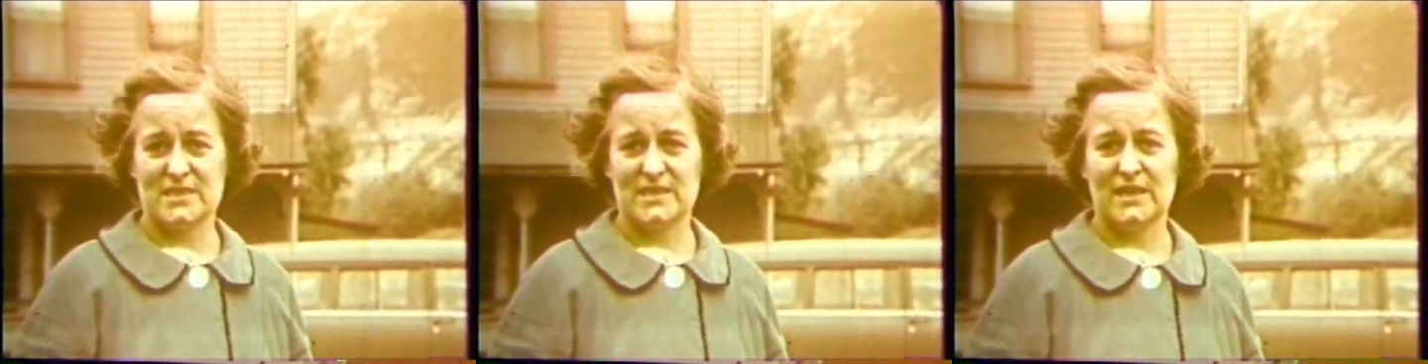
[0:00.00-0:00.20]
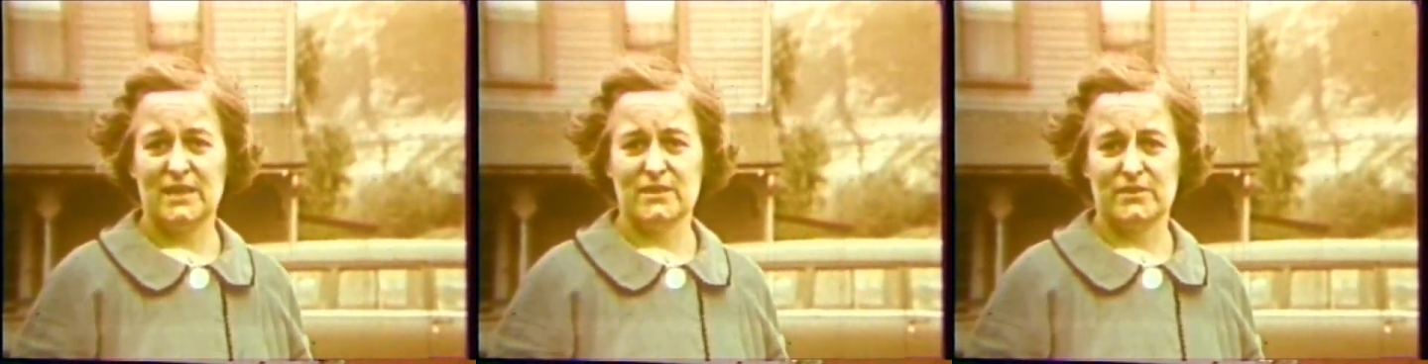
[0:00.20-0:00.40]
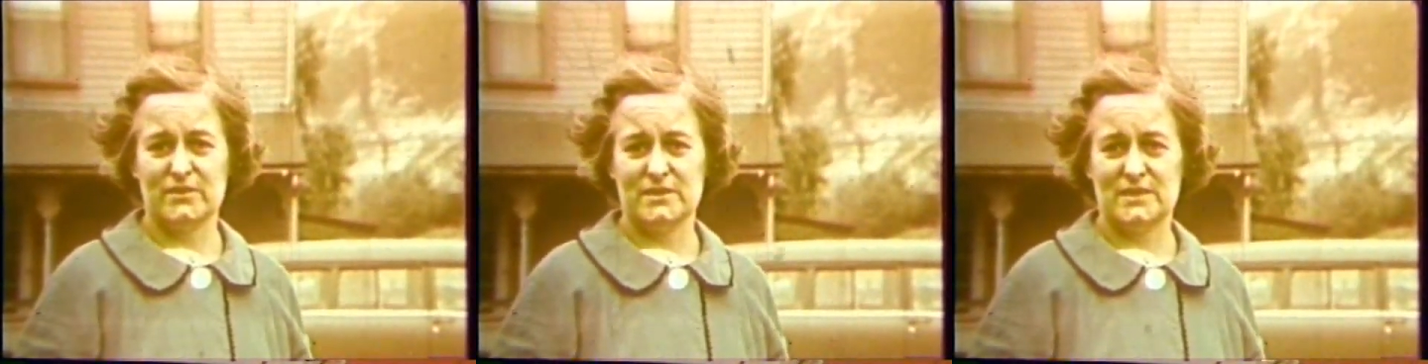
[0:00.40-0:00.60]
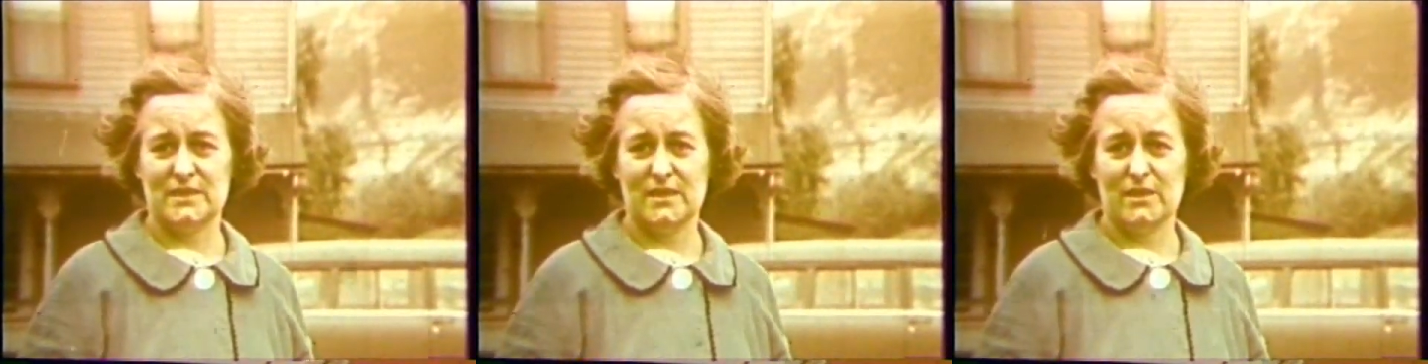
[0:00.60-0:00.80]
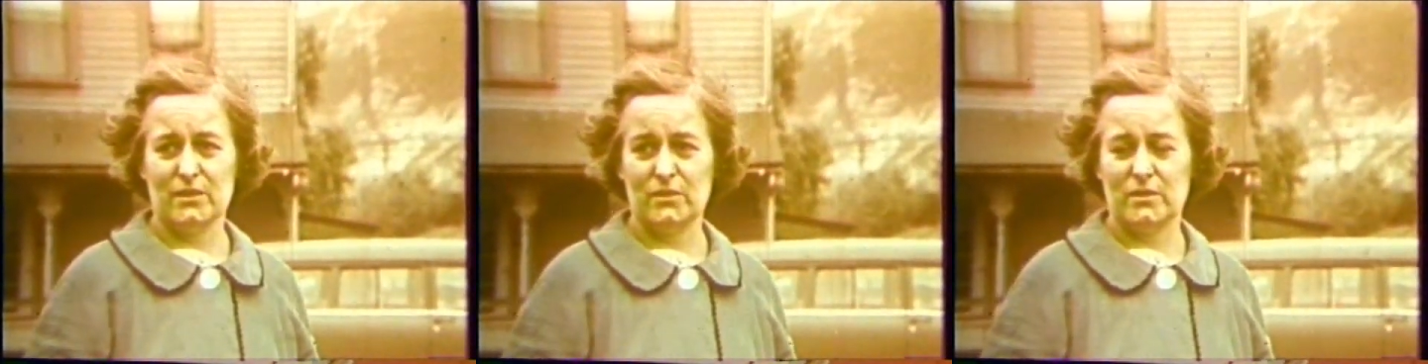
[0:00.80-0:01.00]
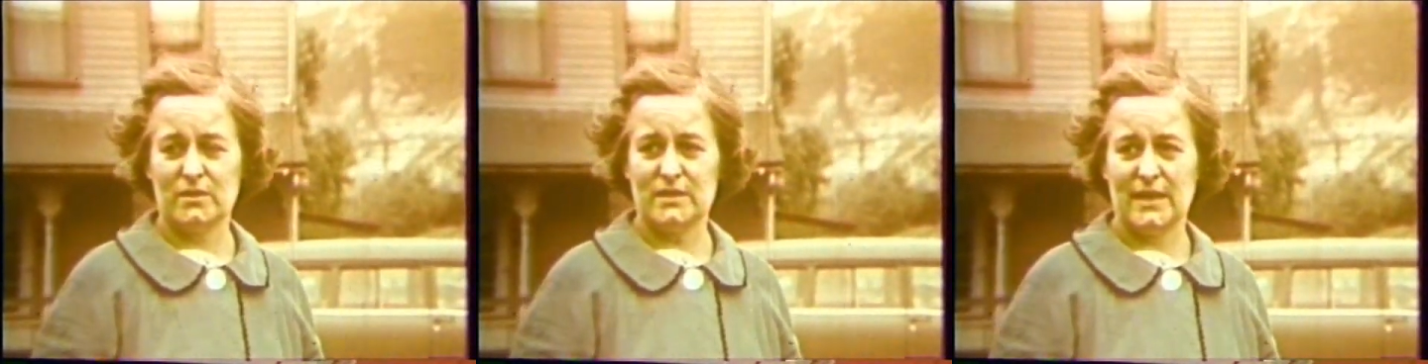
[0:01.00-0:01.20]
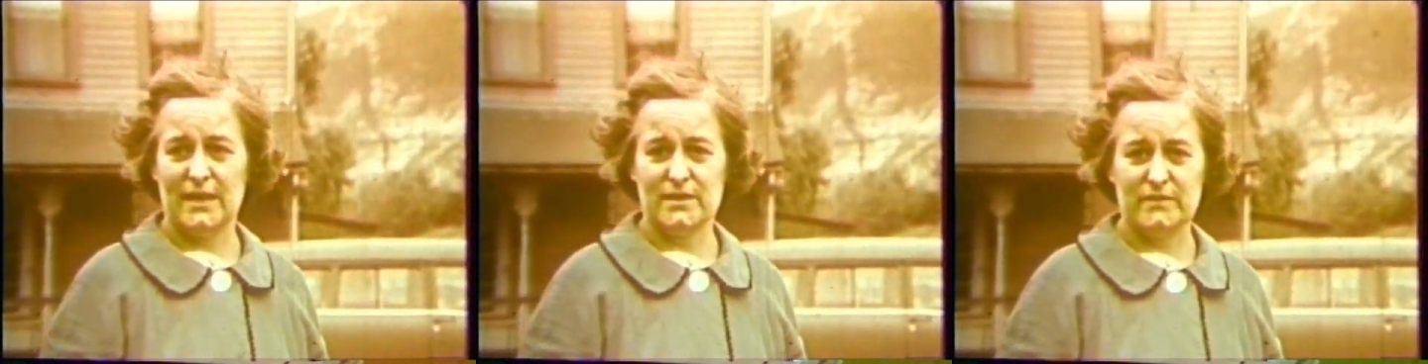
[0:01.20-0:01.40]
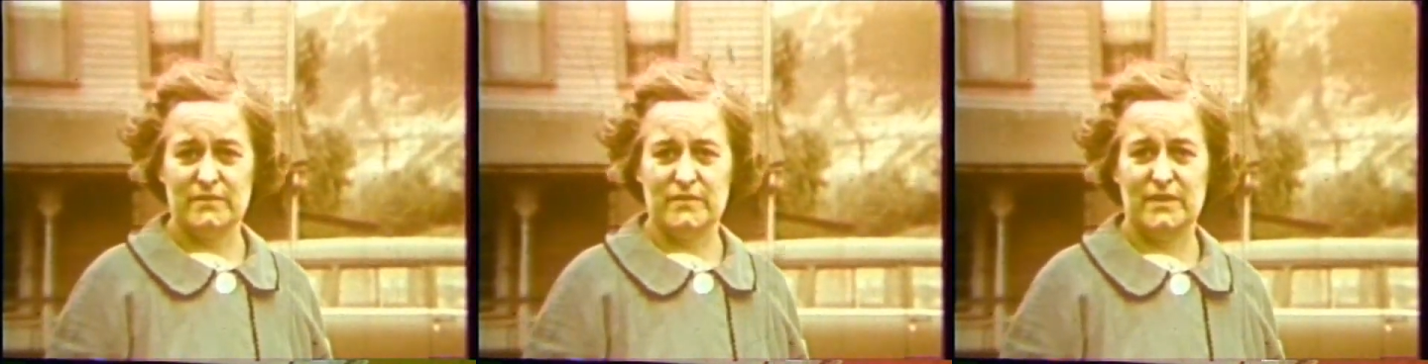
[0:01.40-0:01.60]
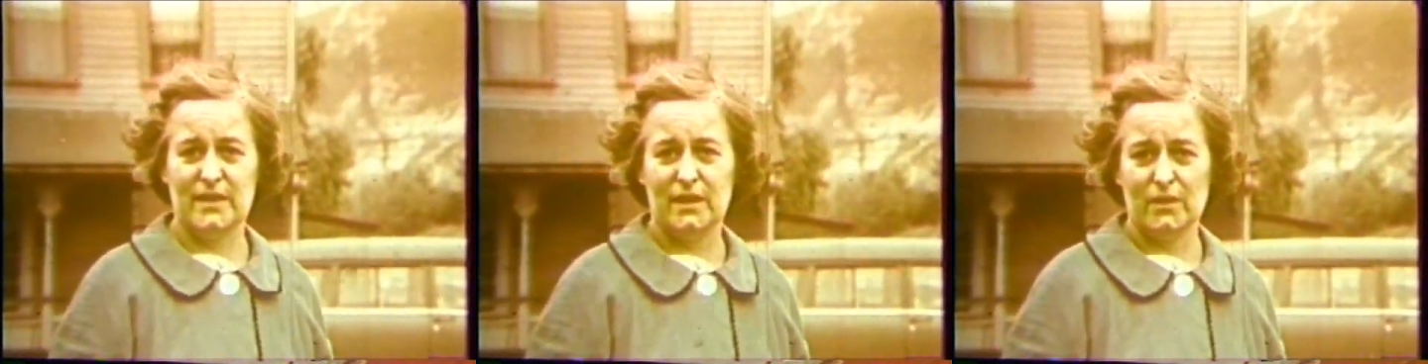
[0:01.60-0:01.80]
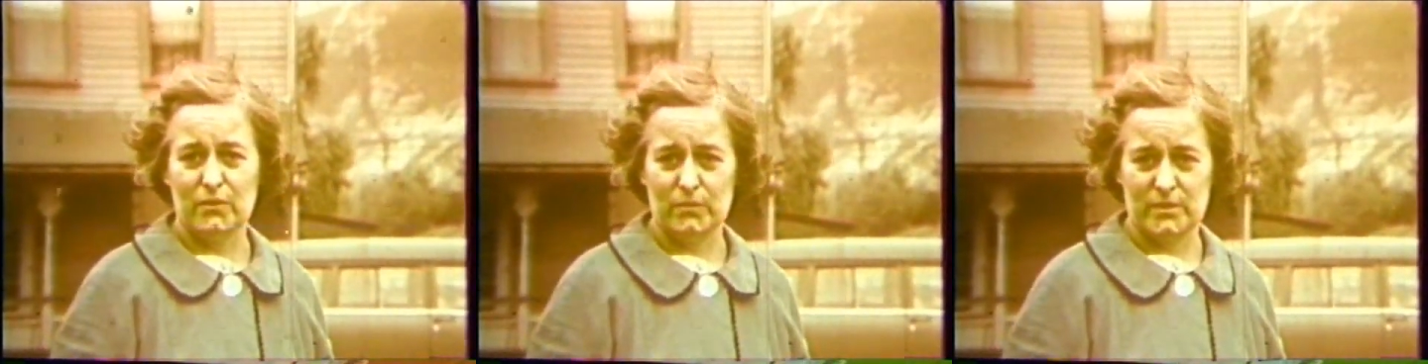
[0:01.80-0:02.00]
discolored look, kind of
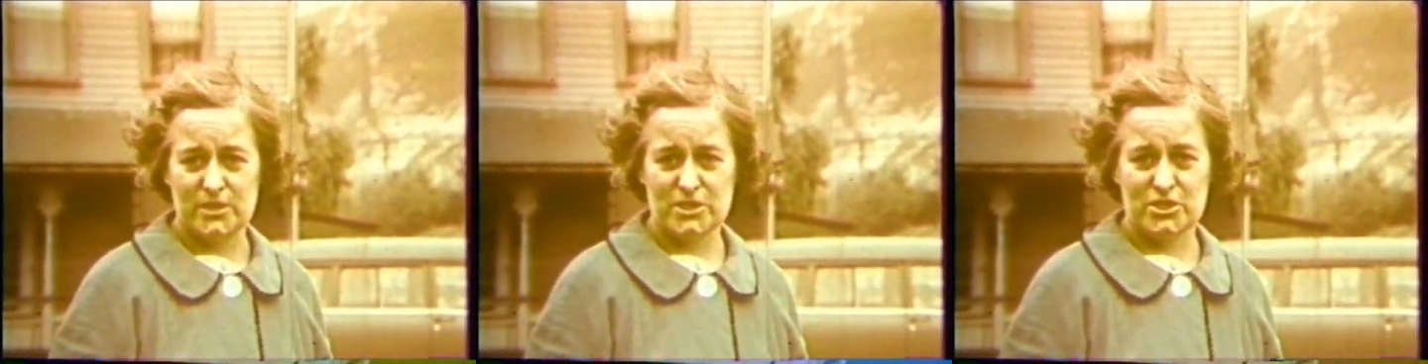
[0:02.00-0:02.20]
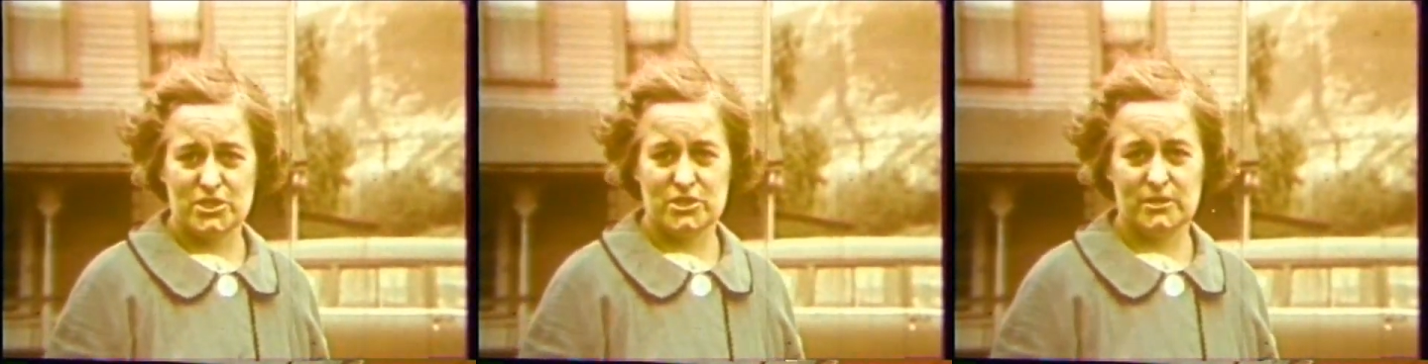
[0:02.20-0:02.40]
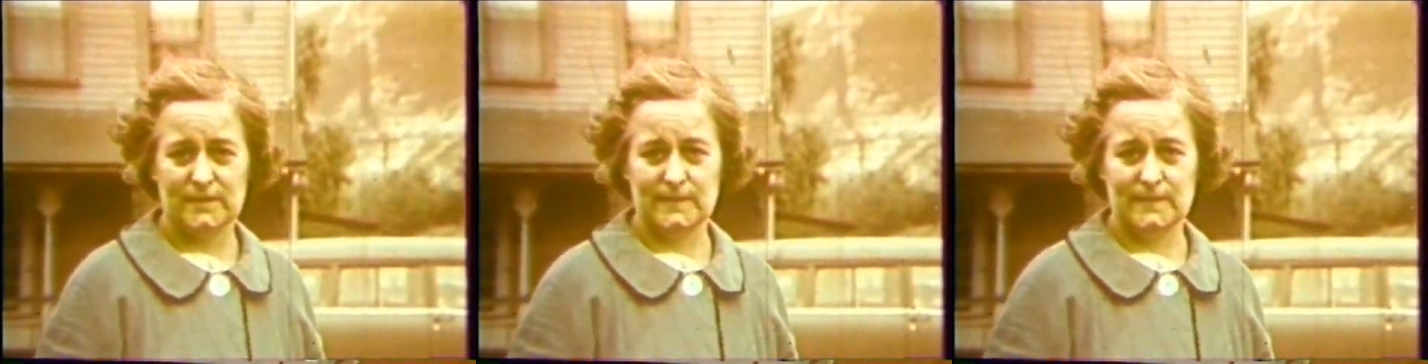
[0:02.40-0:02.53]
yellowish.